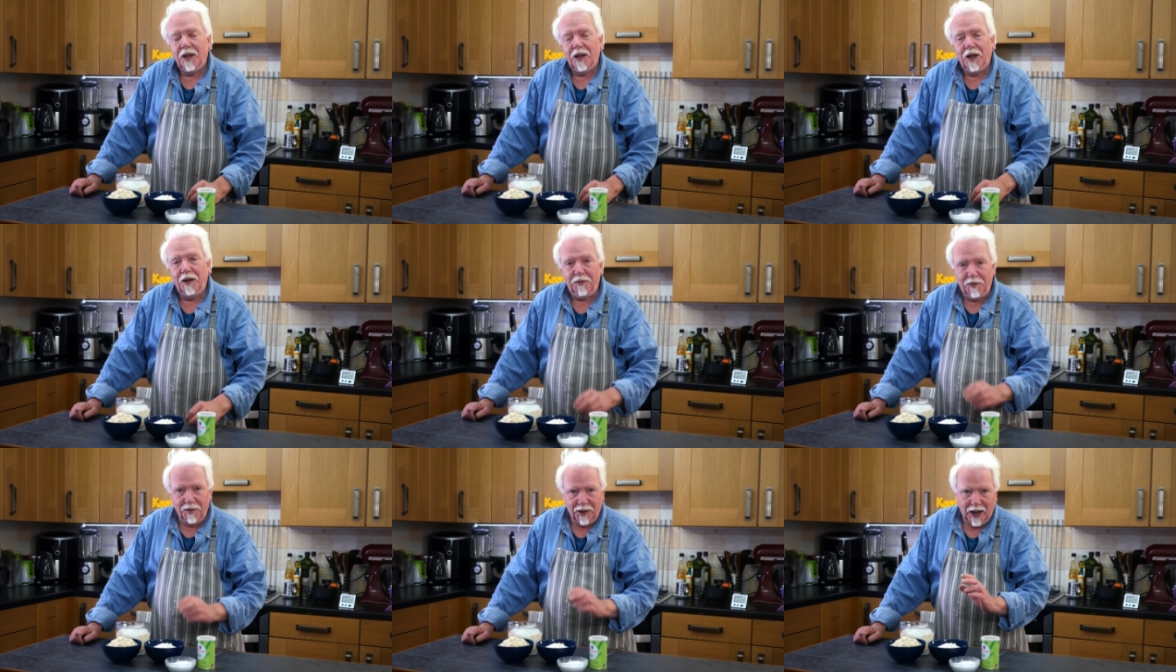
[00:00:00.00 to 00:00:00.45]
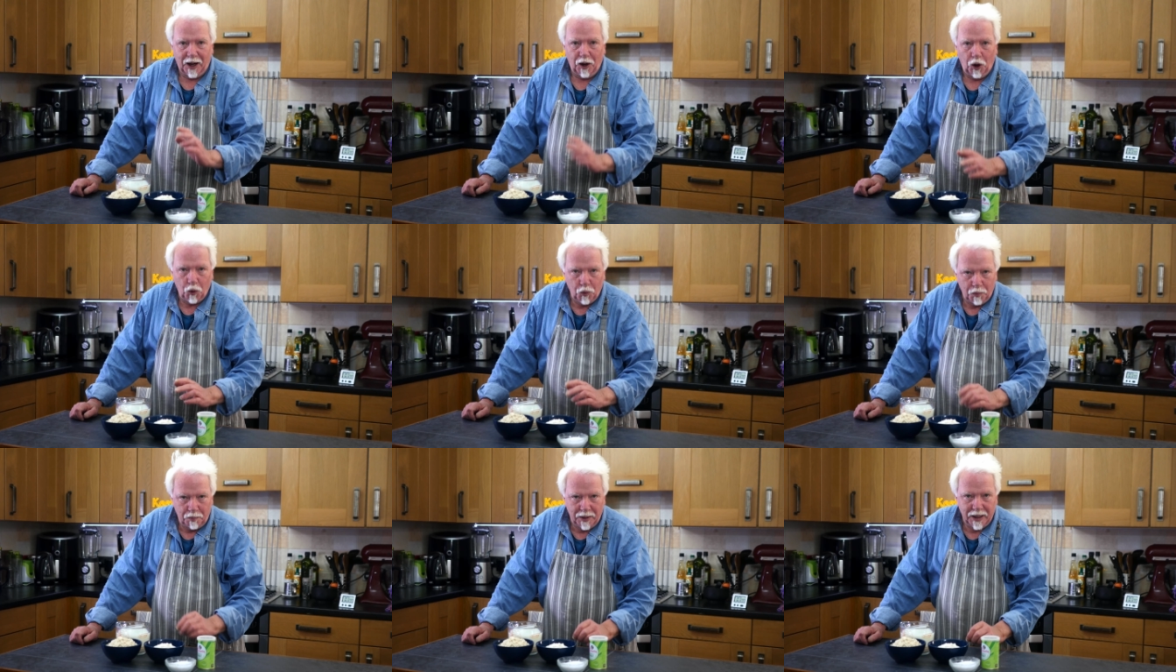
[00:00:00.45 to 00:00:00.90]
If you can get
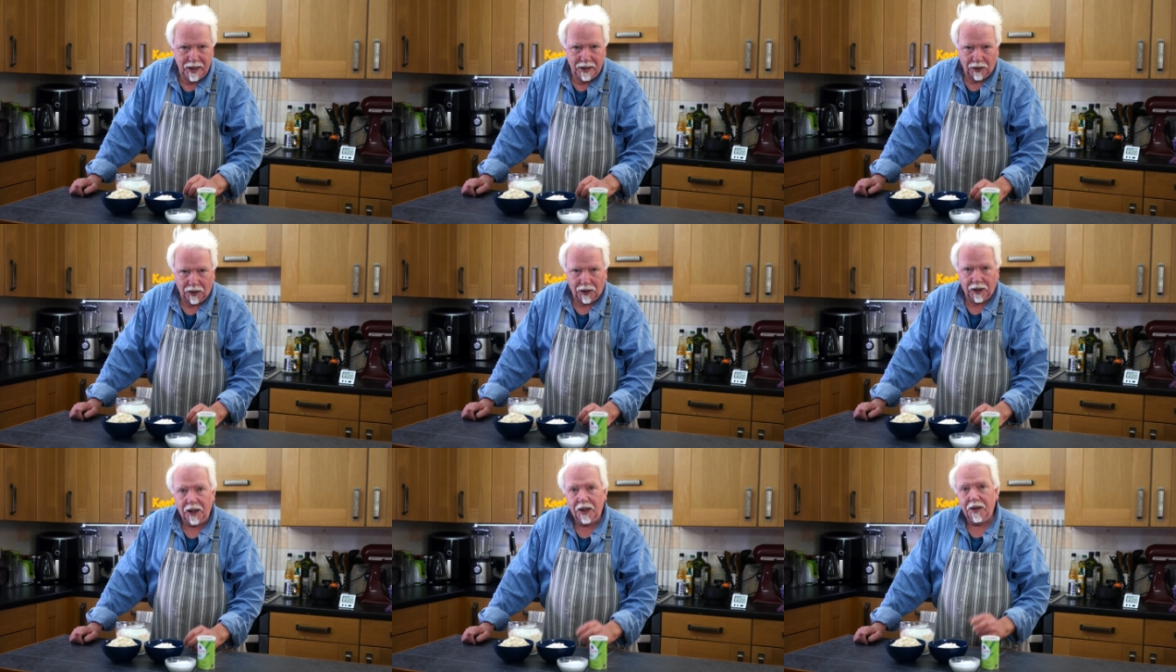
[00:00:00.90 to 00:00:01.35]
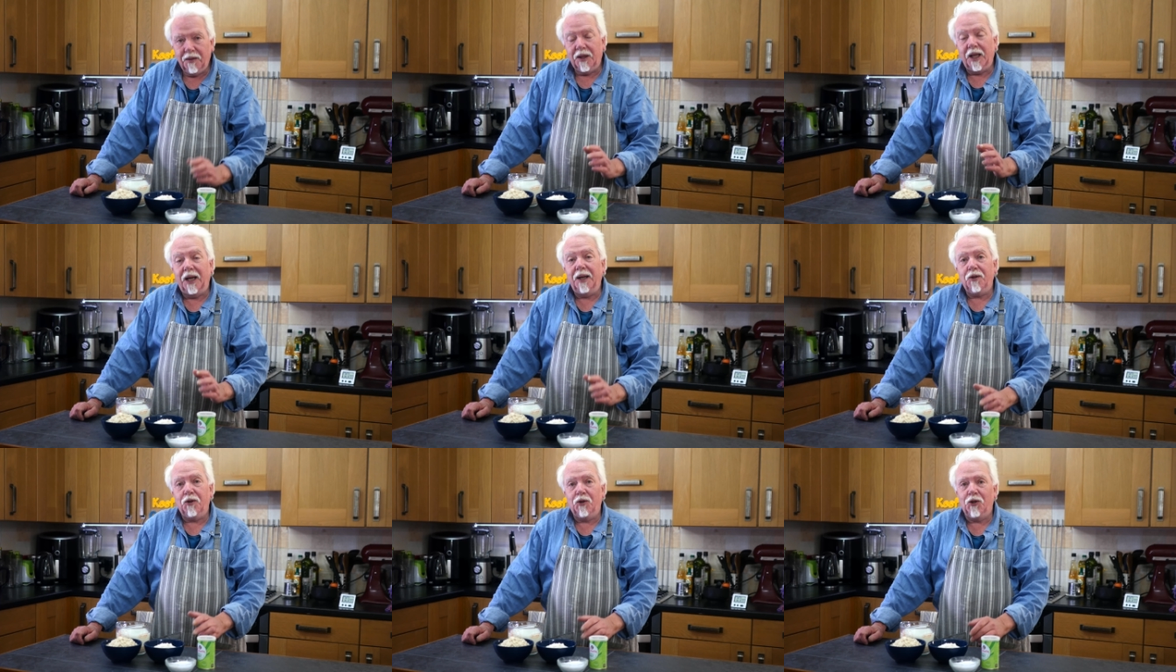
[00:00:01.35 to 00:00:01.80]
oatmeal,
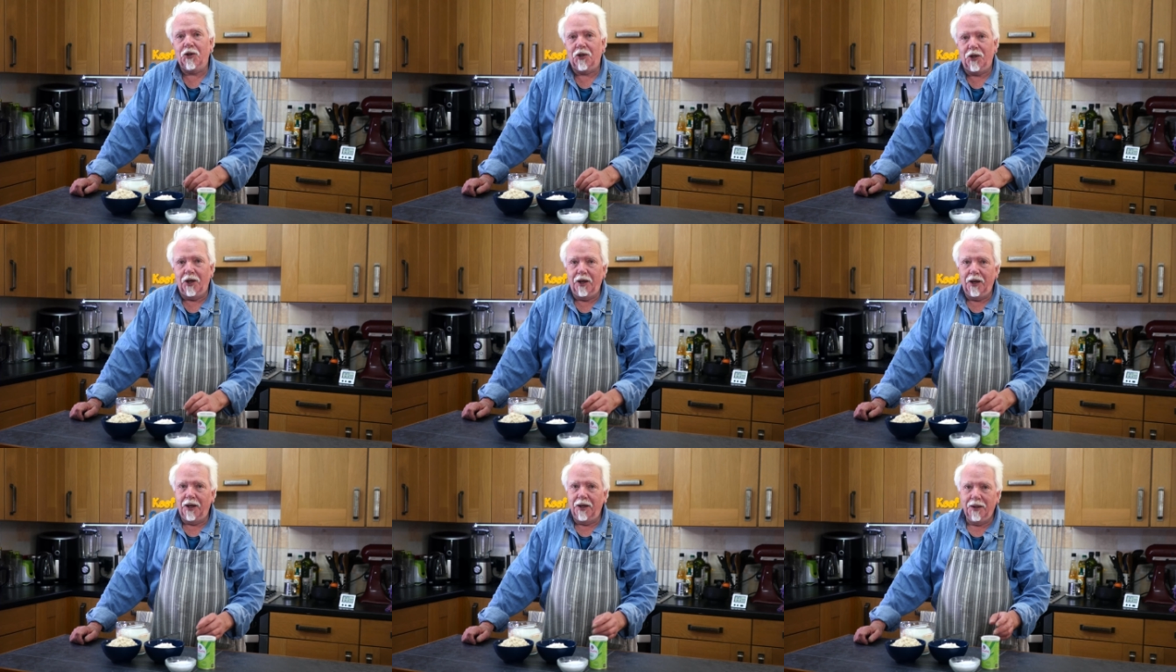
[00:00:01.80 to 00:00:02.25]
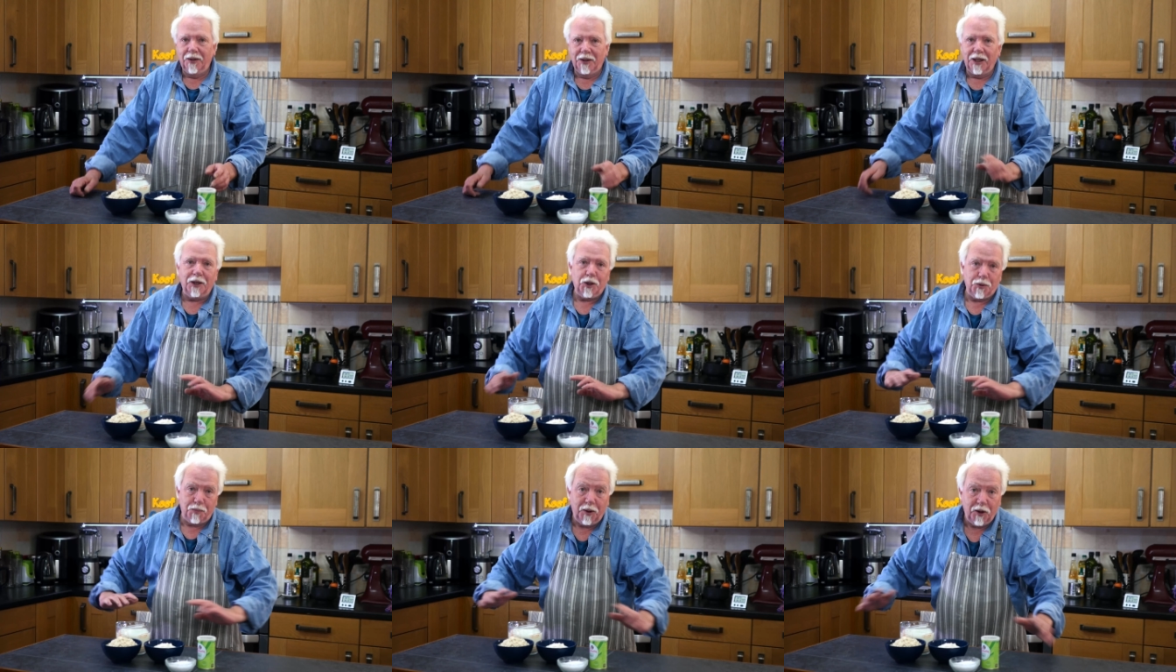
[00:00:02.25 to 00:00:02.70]
that's
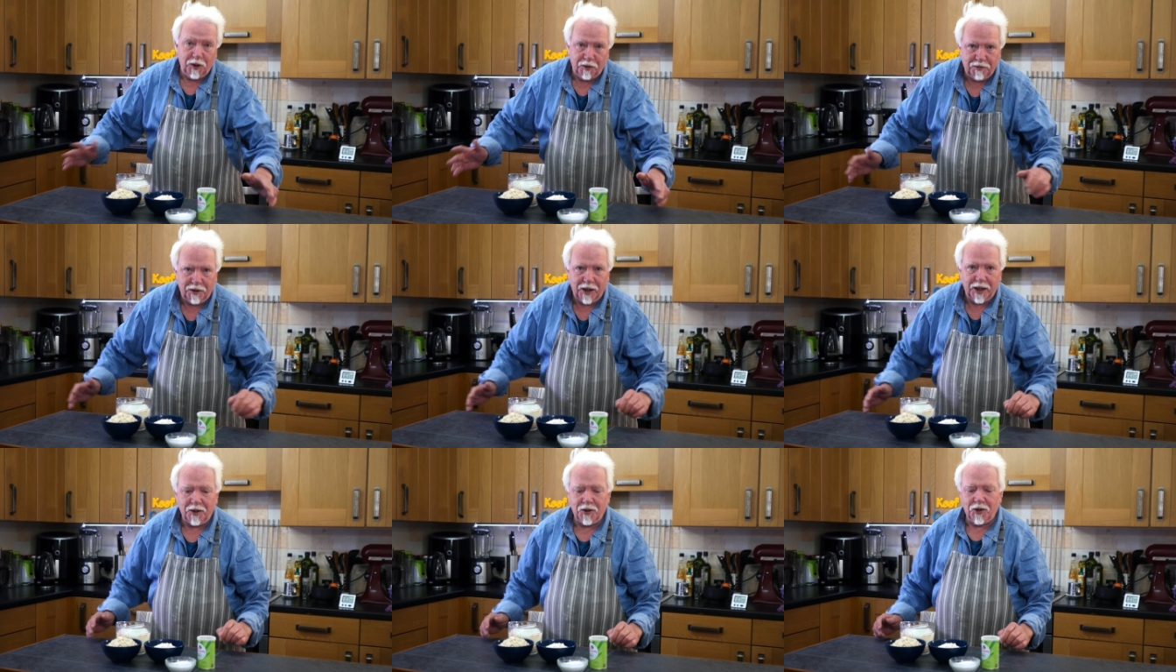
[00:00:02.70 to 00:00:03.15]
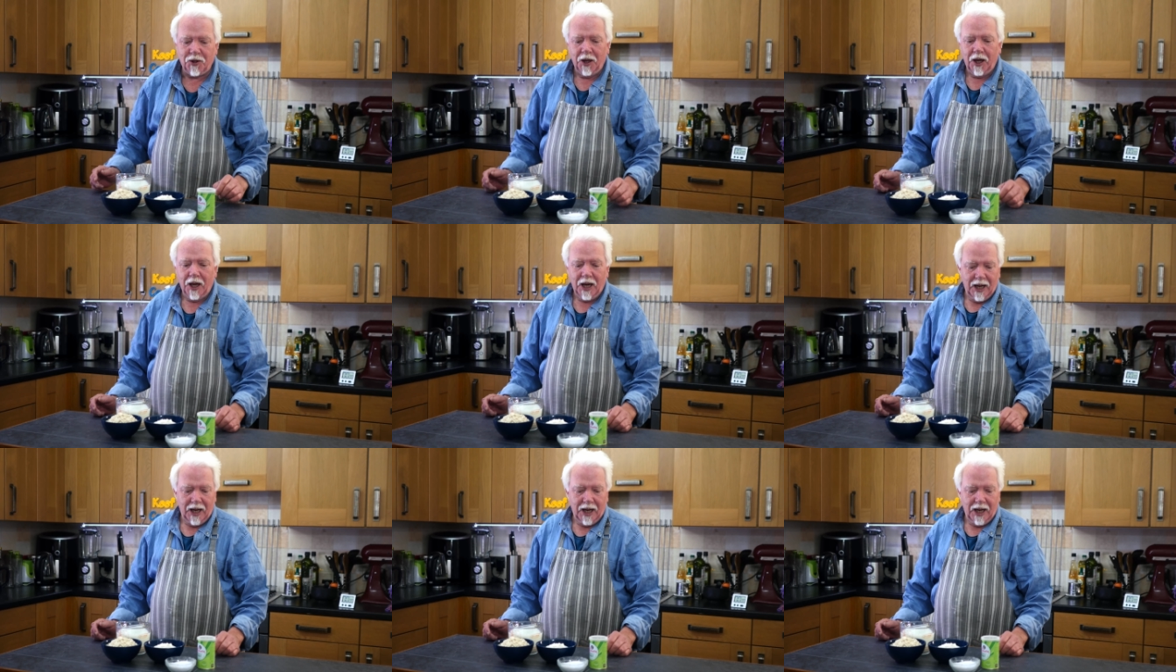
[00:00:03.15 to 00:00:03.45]
perfect.